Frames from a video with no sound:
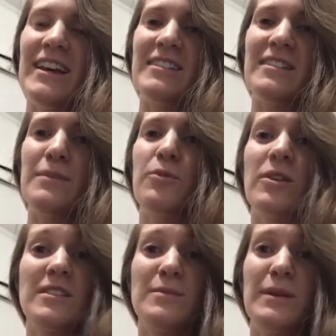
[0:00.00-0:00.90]
it's
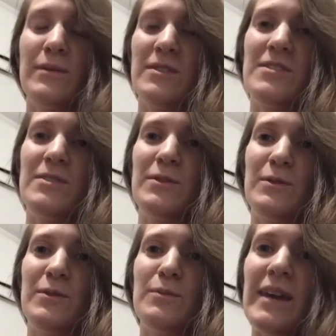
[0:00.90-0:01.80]
important to be able
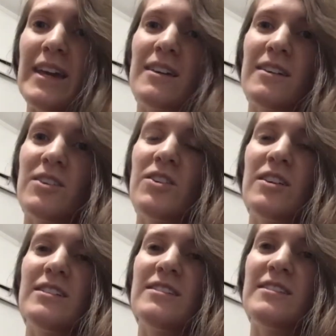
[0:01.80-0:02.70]
to make
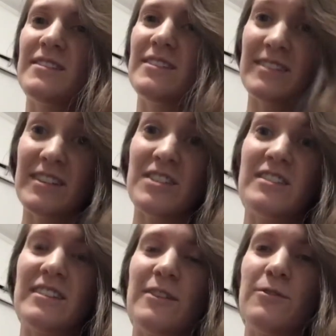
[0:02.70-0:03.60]
good
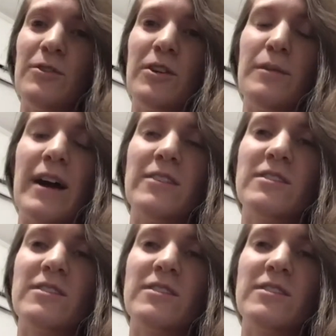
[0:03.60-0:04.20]
decisions that you feel good about.